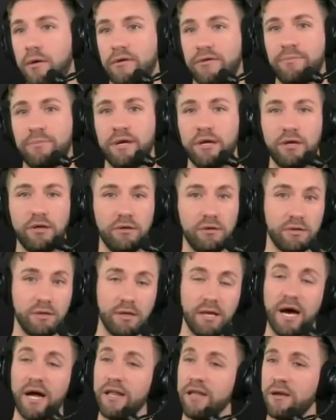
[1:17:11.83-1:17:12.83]
with me. A
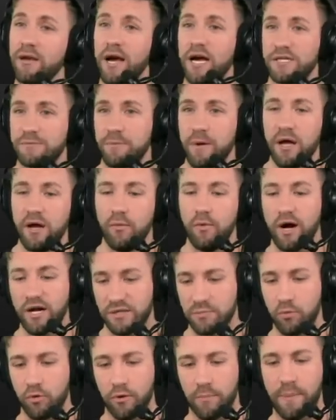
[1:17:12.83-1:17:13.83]
lot of you guys probably
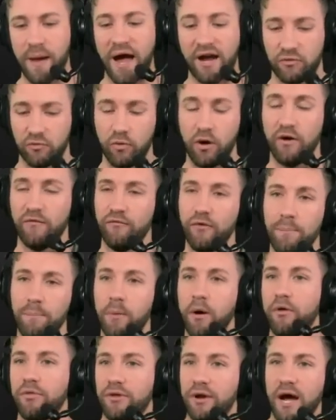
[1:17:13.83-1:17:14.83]
watch more Pac 12
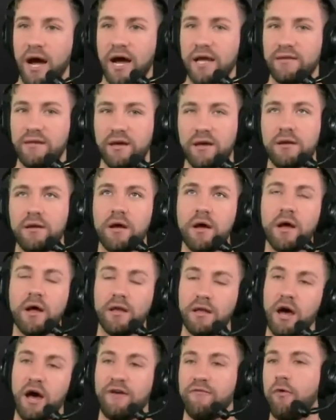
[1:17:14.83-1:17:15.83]
football than I did.
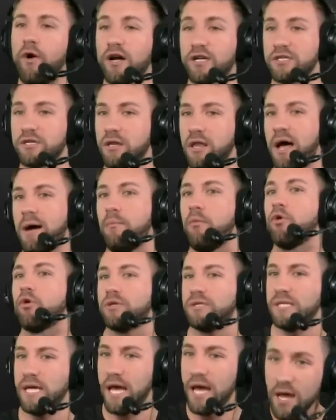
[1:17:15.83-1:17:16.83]
Now, I've watched a lot more
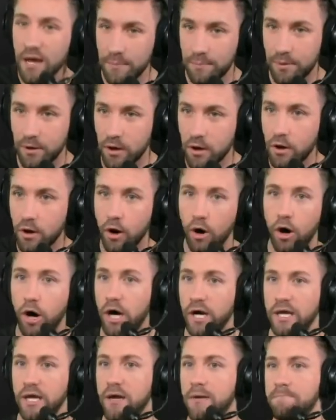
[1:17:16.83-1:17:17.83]
tape
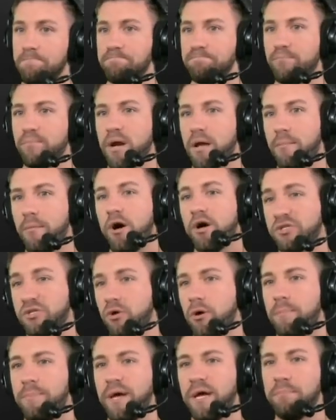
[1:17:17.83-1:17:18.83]
on him, but I'm also
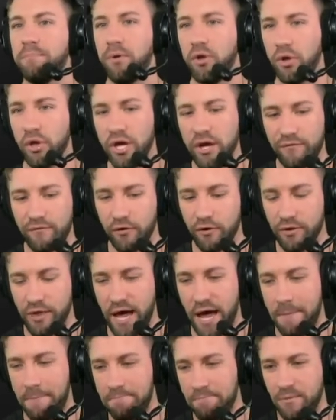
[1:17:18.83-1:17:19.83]
a big believer
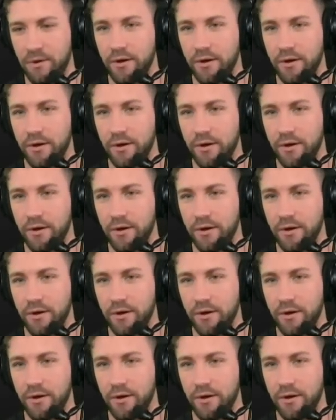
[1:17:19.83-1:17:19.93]
that